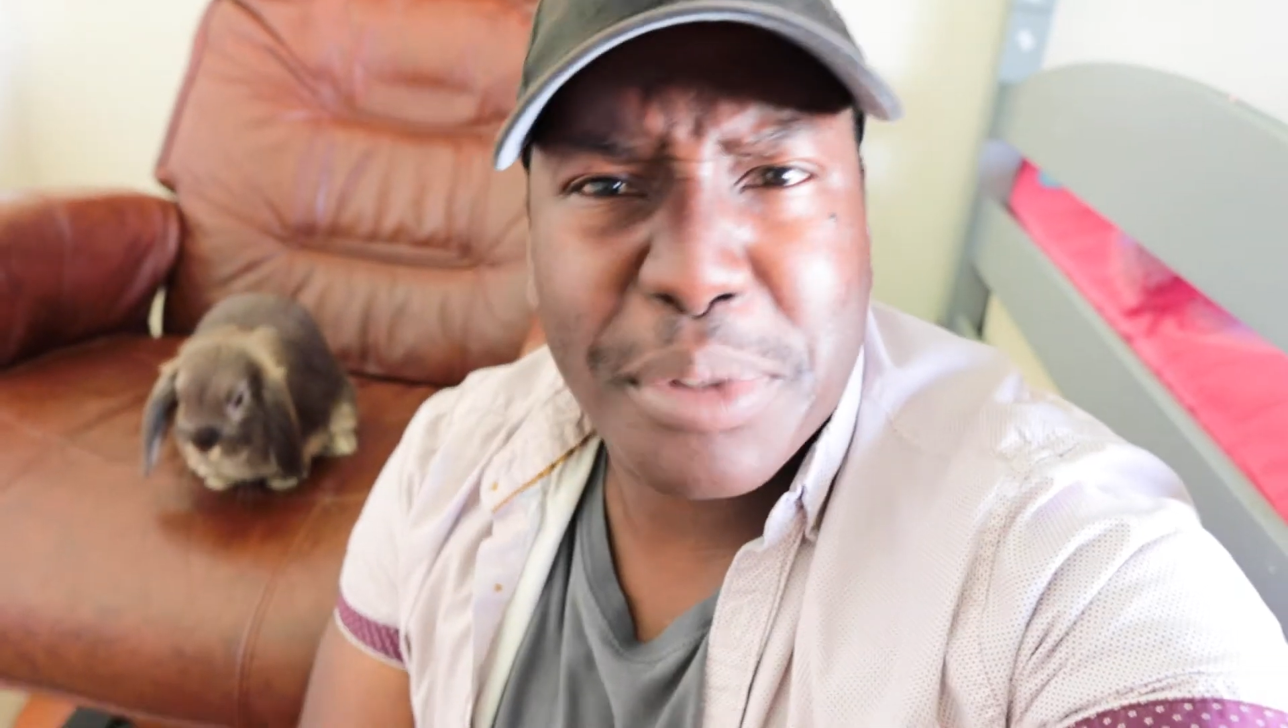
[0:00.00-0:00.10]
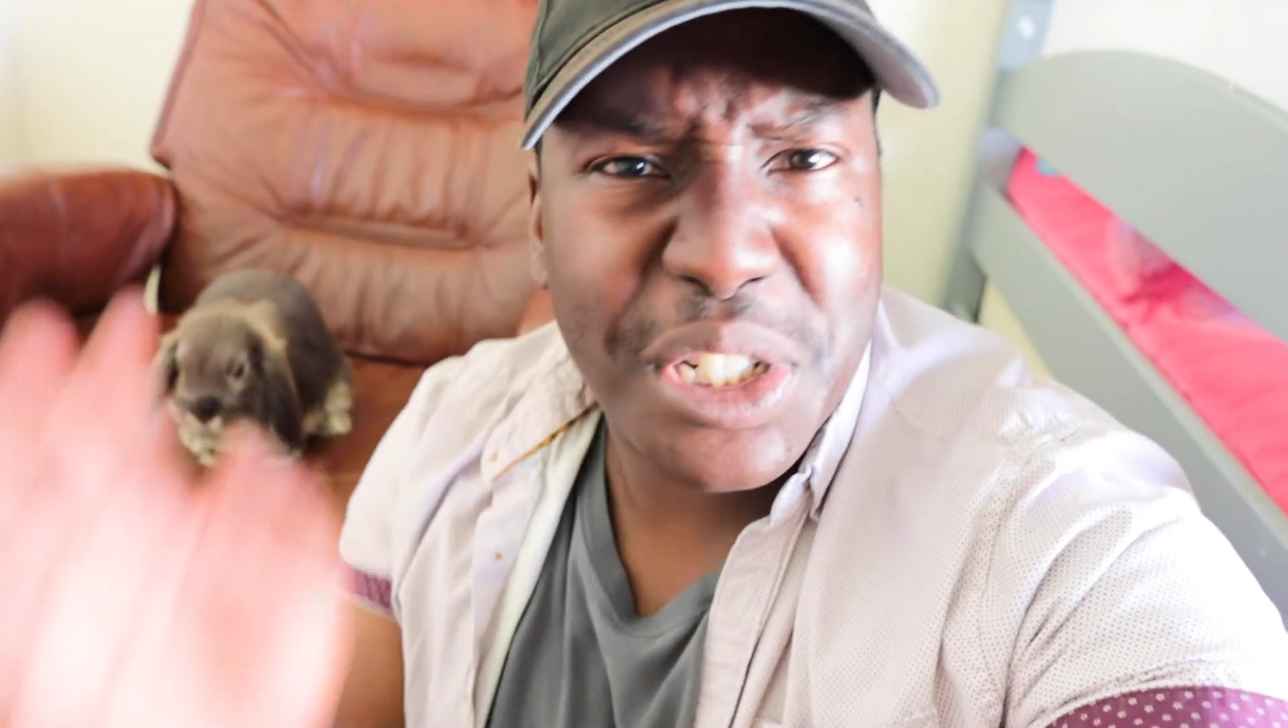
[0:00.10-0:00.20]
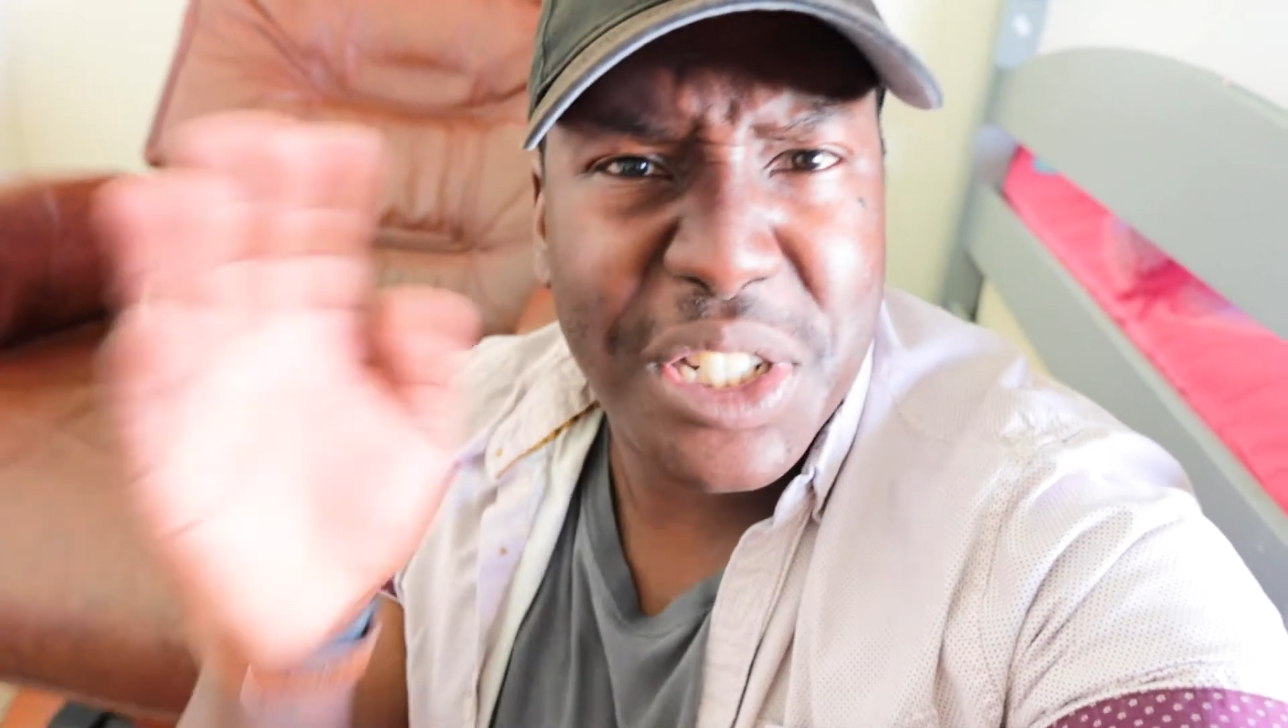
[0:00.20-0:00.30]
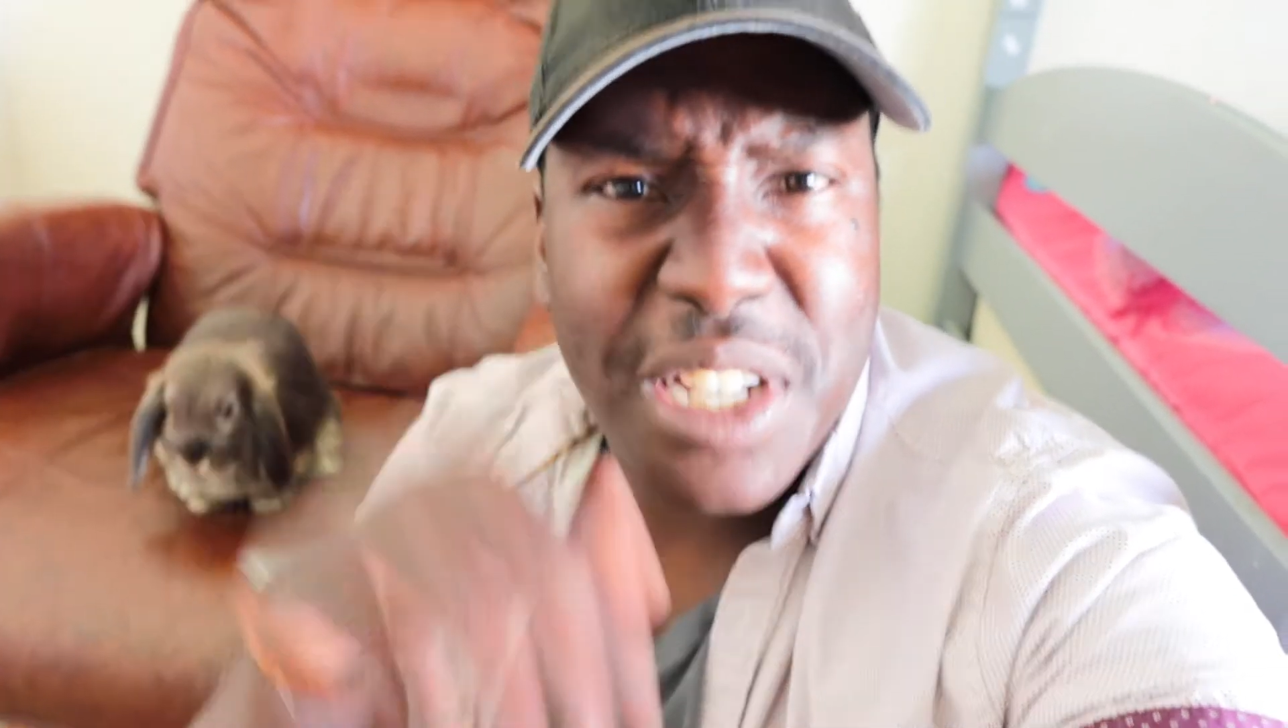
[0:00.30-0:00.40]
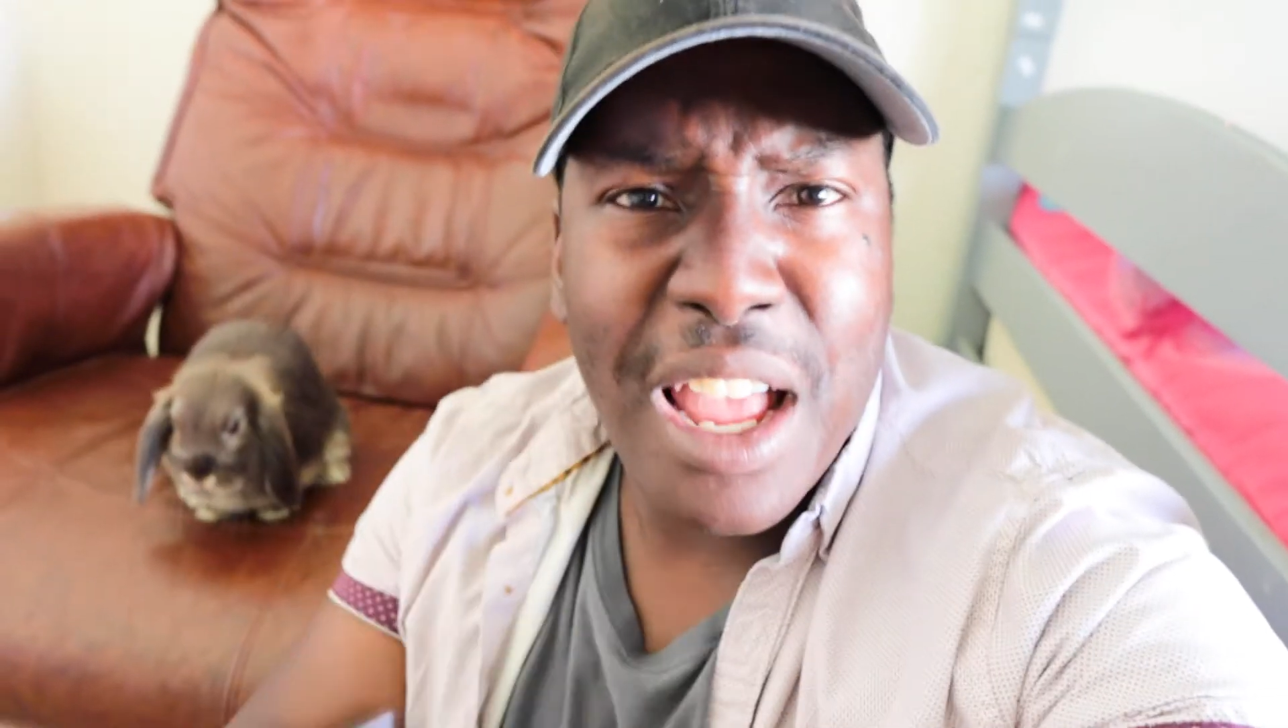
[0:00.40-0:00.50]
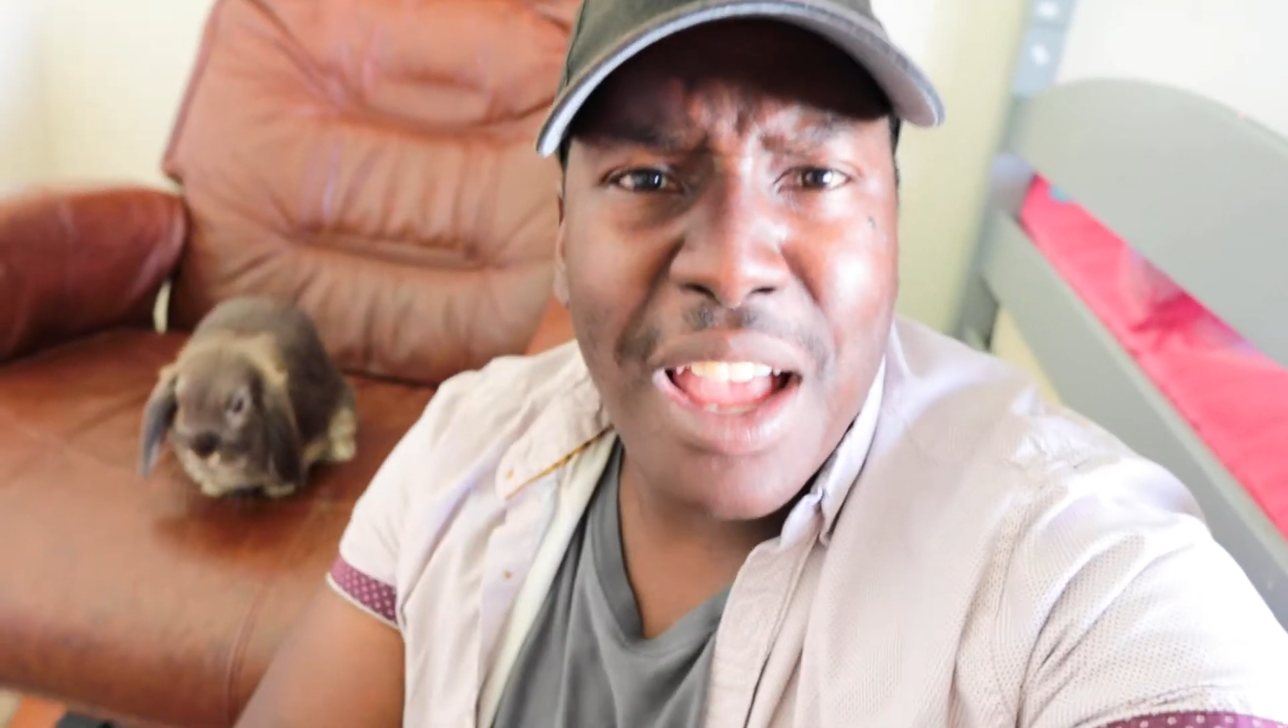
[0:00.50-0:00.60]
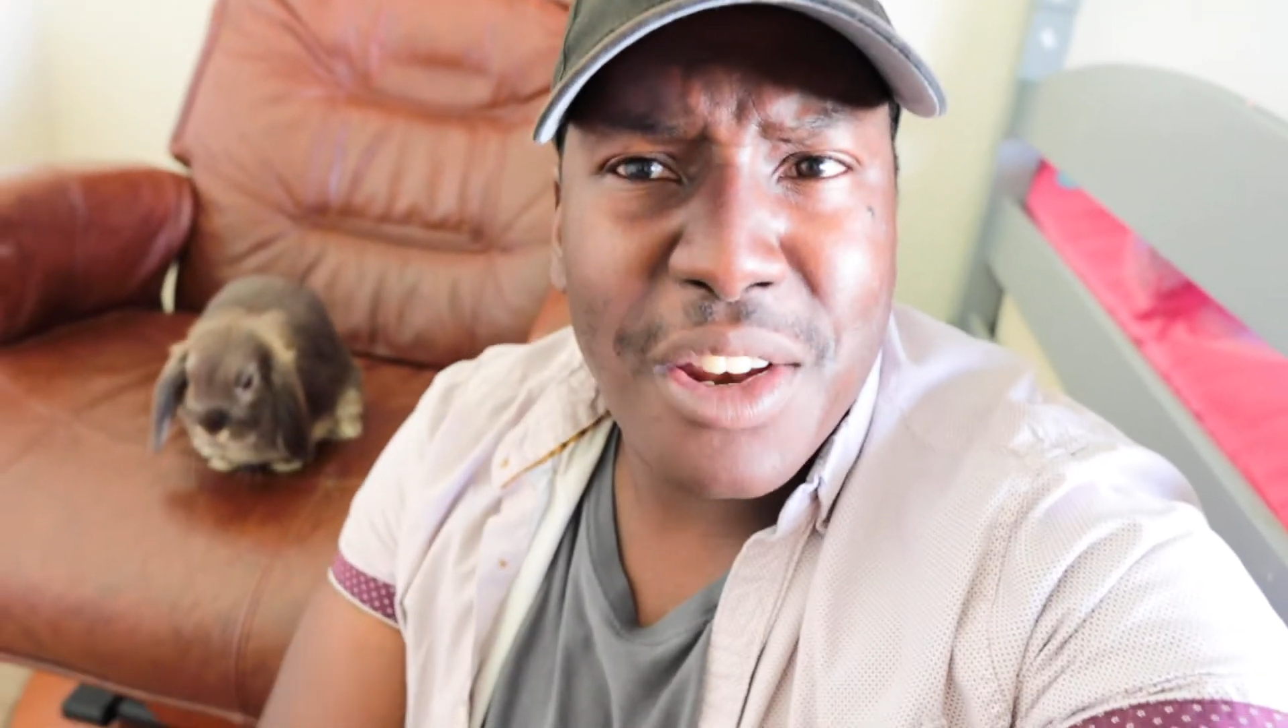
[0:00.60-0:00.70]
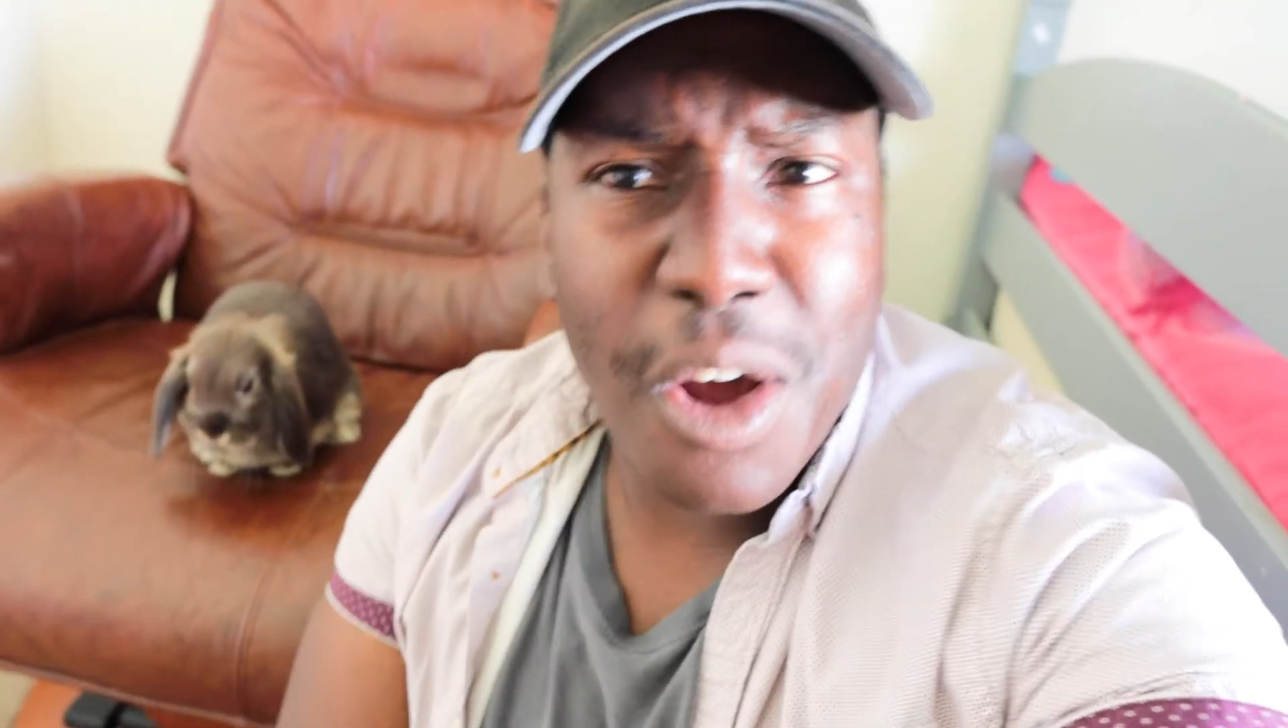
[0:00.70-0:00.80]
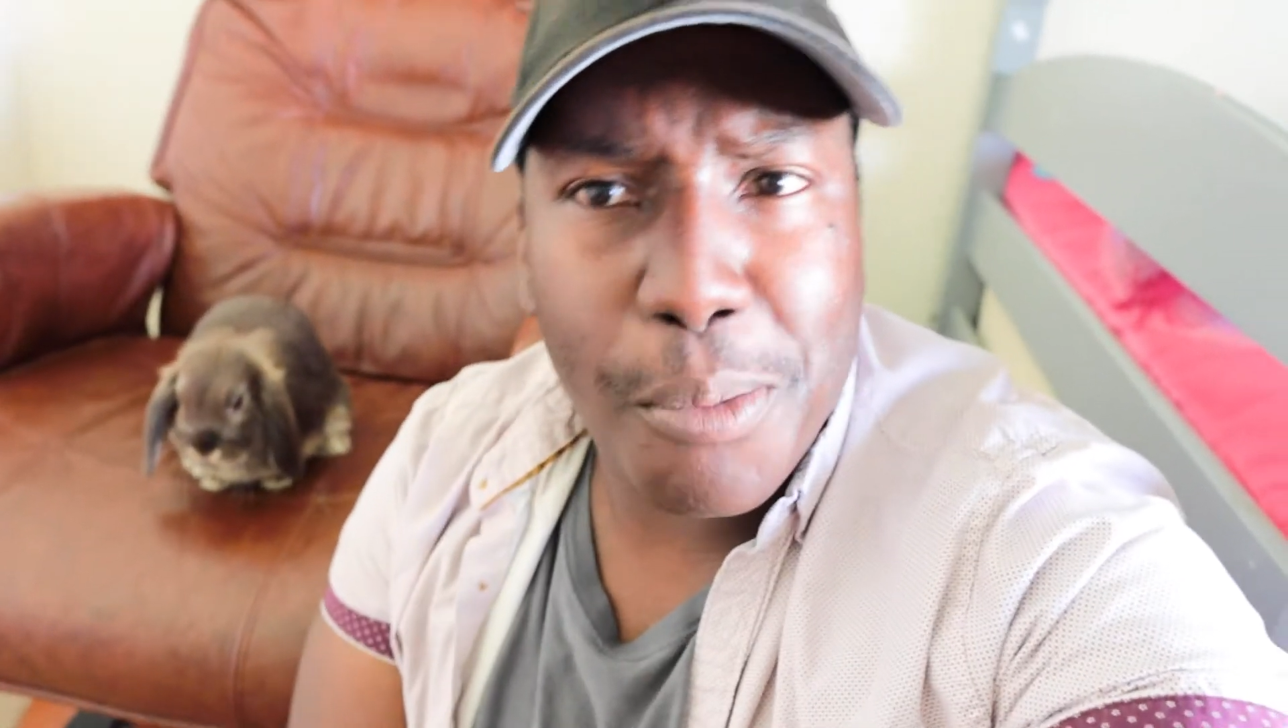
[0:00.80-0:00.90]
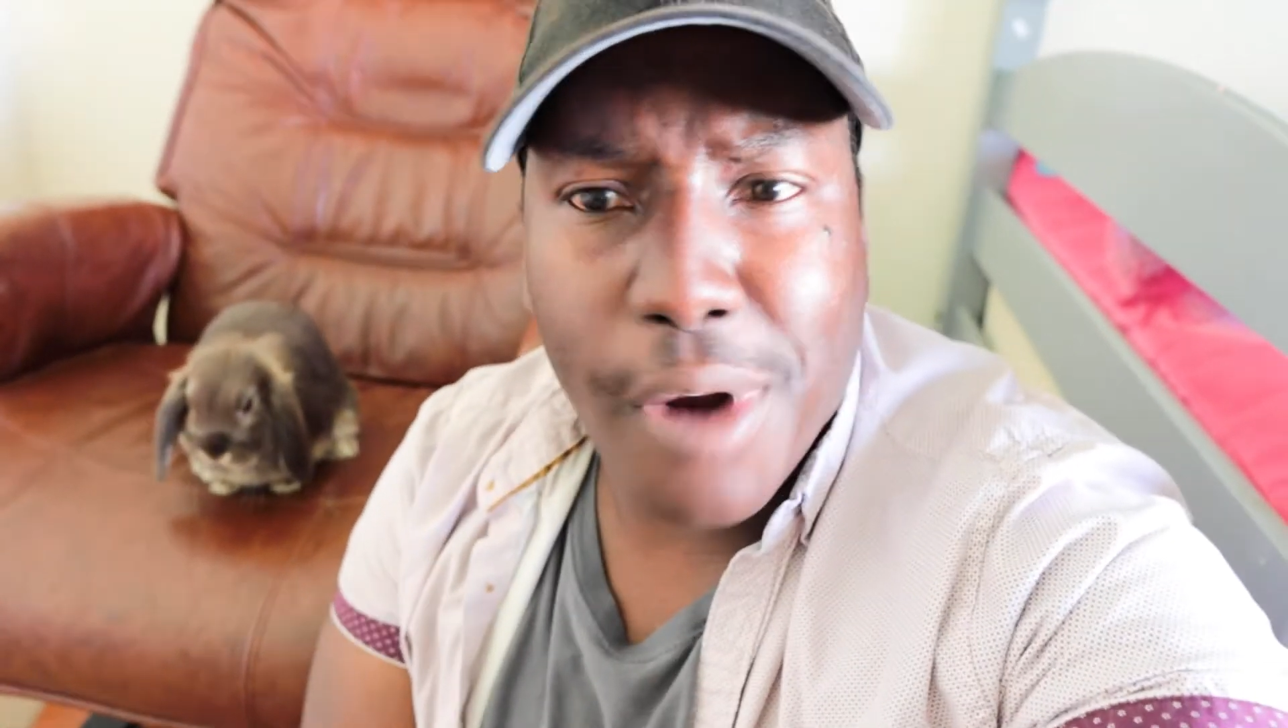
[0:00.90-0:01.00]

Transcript: Psh, no